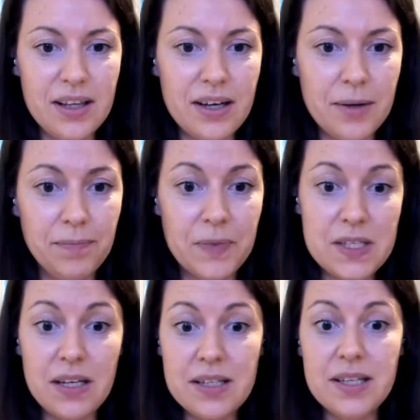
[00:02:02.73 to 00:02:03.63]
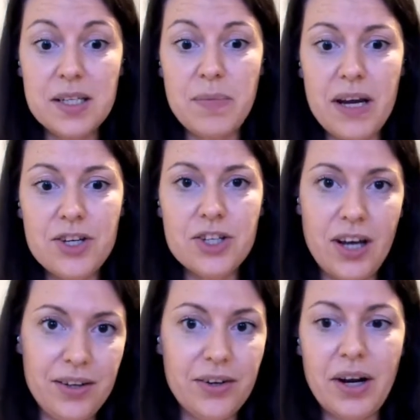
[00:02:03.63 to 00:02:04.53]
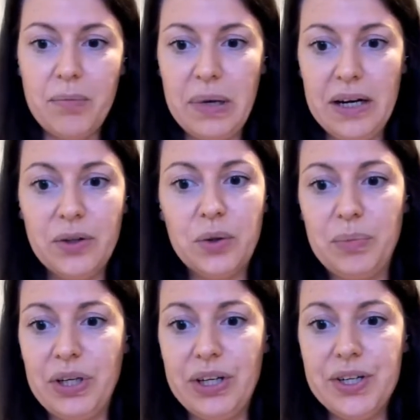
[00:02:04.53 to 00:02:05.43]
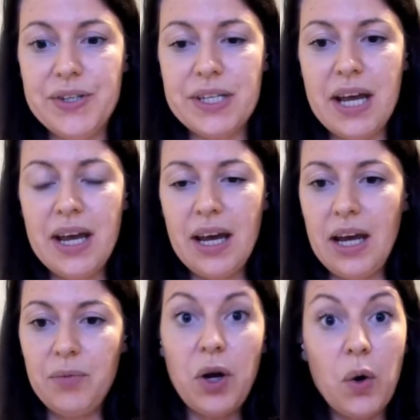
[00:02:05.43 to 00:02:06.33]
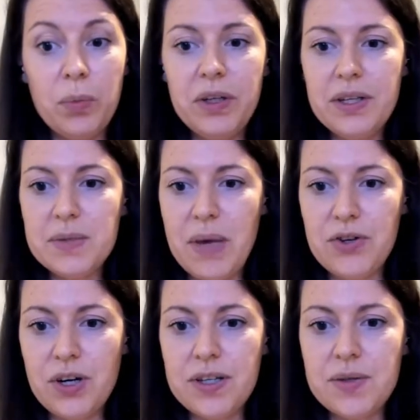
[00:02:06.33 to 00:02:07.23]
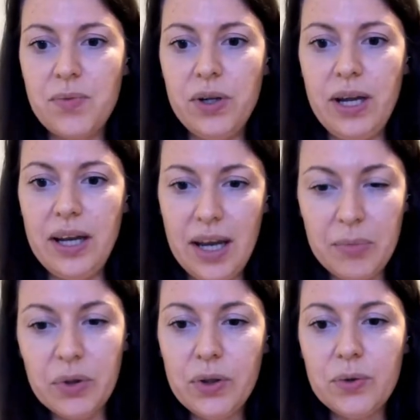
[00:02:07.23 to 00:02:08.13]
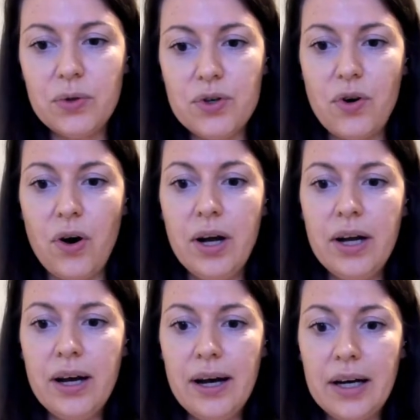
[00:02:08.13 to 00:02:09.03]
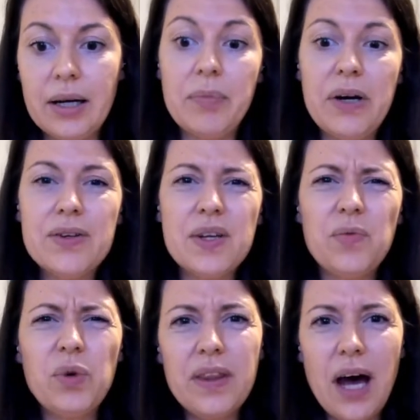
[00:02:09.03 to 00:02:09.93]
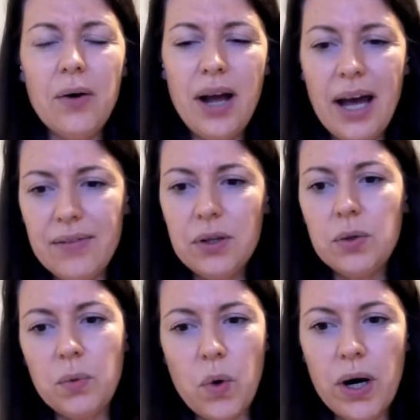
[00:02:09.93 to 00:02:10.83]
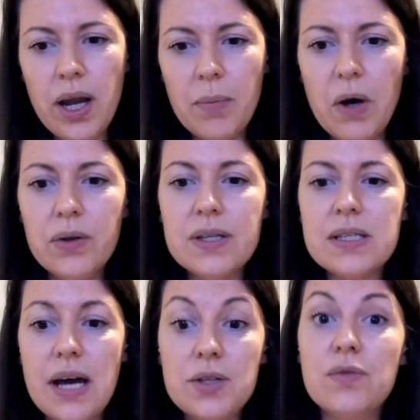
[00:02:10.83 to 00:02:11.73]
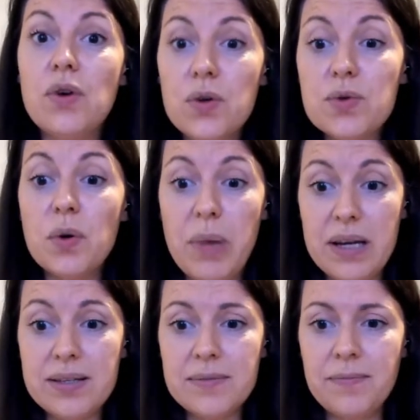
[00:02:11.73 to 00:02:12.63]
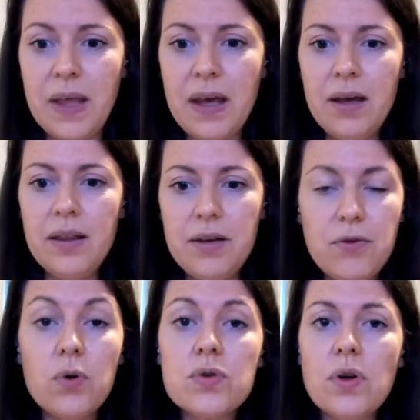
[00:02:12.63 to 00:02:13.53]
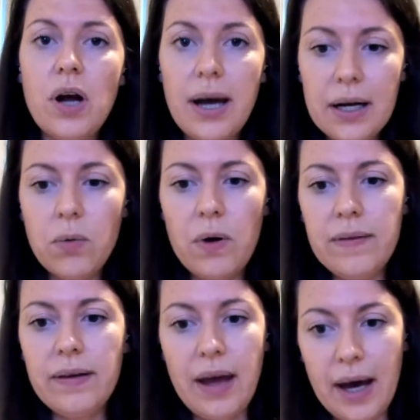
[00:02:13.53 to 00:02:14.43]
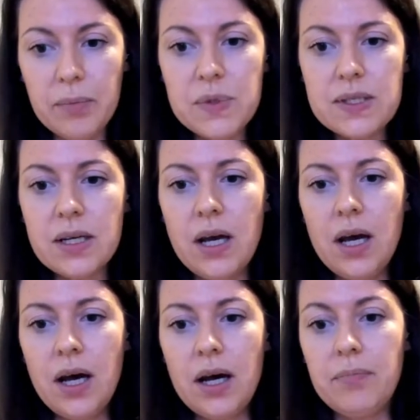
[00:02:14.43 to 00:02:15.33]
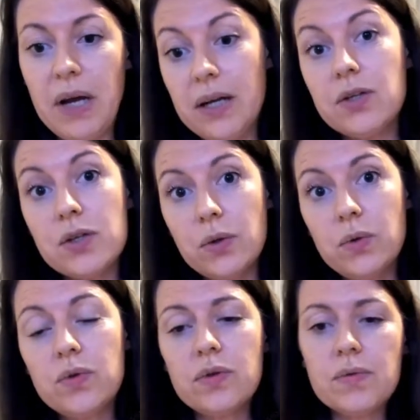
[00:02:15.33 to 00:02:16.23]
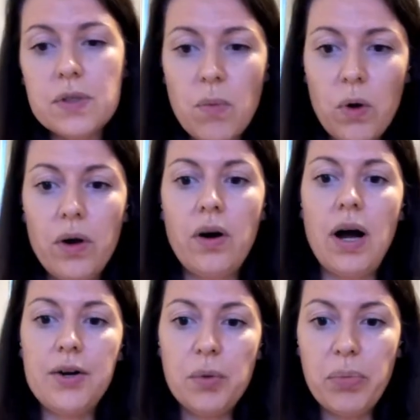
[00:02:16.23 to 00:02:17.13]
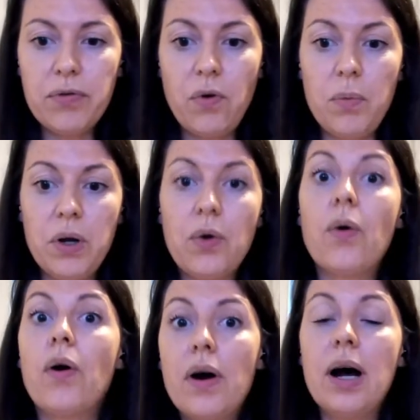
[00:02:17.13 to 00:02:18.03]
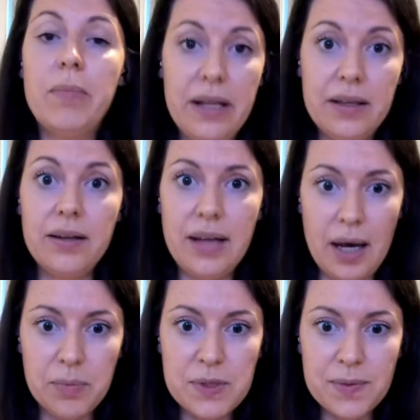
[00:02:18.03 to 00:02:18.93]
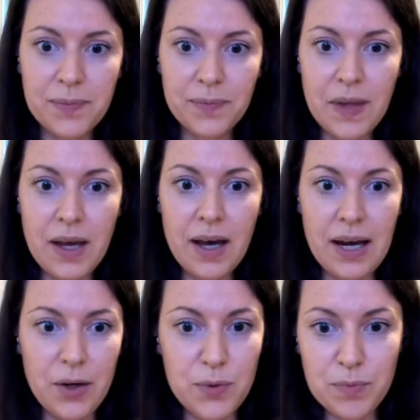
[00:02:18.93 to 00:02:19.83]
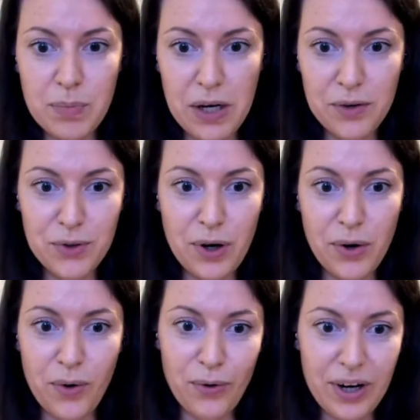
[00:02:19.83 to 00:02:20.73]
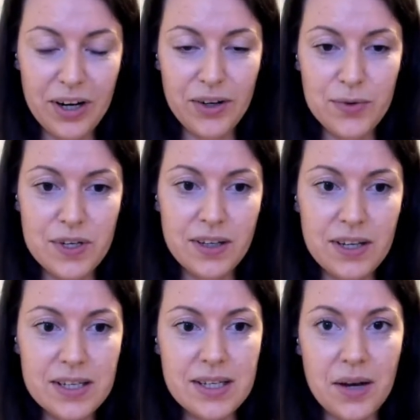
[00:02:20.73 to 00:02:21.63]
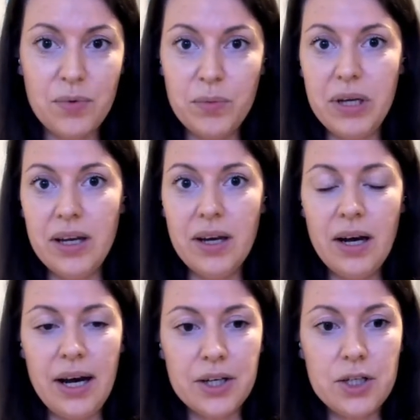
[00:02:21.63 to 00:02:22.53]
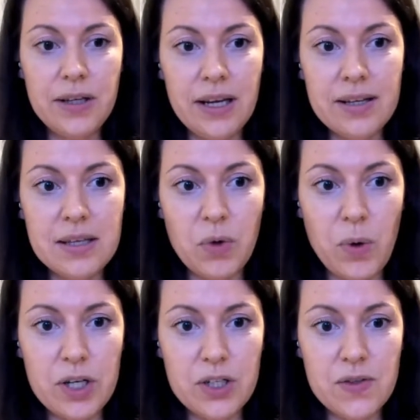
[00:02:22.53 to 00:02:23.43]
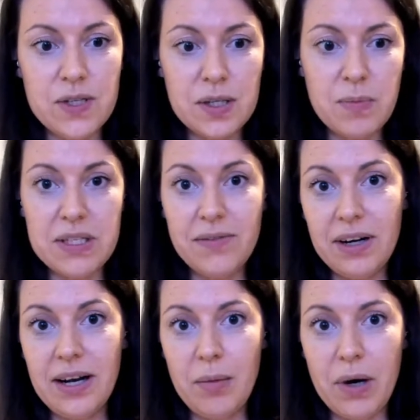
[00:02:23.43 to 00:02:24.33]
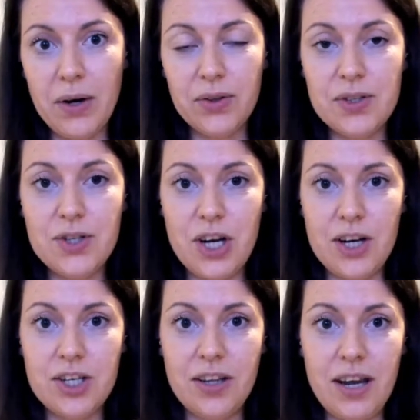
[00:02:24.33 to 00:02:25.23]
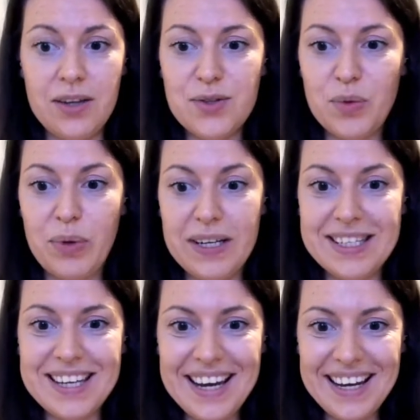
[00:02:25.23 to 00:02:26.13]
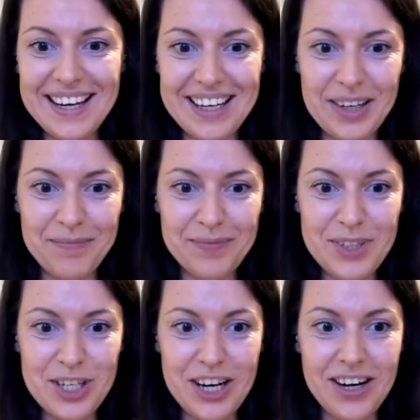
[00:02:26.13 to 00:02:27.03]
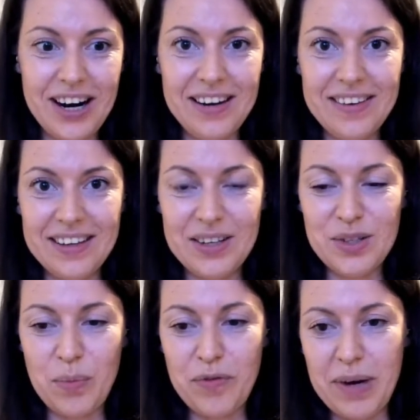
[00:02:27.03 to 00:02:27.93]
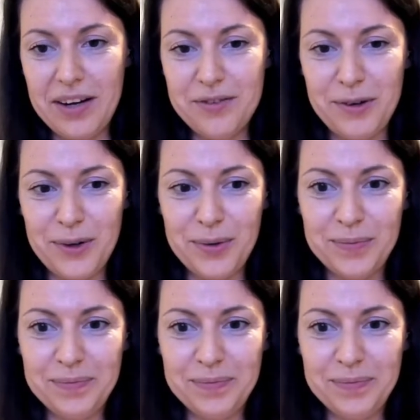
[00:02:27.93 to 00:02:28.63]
the statistics page under compared to peers. And we hope that these metrics will enable you to draw a comparison without having to worry about the size of your user base. They focus on high quality apps and exclude smaller, underperforming, or abandoned apps. I know many of you are already using this, and we'll be actually taking some questions specifically about this change at the end. So please share anything that's top of mind for you.